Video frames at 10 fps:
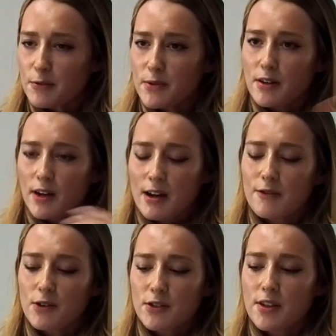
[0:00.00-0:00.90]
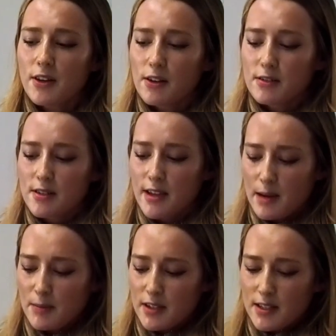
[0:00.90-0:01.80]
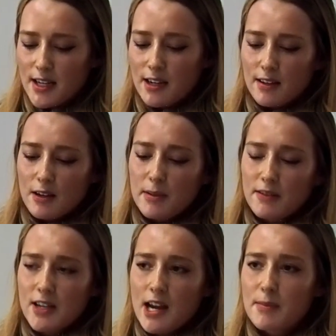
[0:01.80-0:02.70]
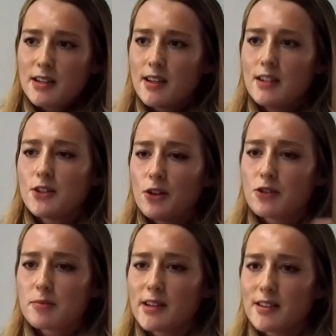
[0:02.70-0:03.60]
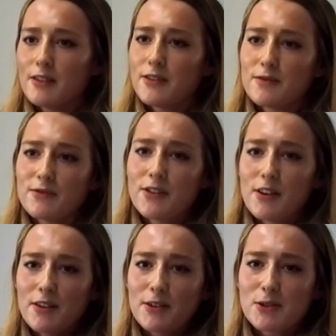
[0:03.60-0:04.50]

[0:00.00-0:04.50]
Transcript: we're kind of onto the guns thing, I'm going to take a little bit of time and indulge myself even further,